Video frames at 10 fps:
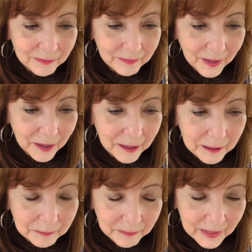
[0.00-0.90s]

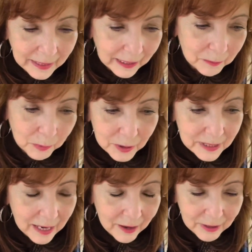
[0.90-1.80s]
um, that I could put
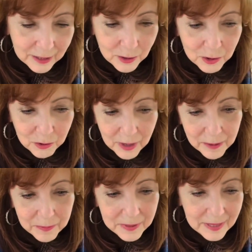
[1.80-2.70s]
down in
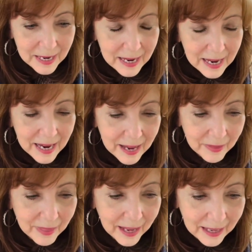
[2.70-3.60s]
strips and
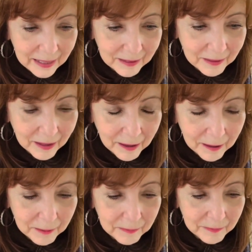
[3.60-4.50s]
then
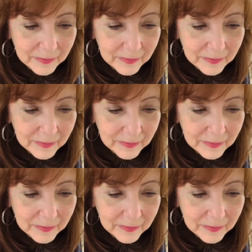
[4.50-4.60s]
um,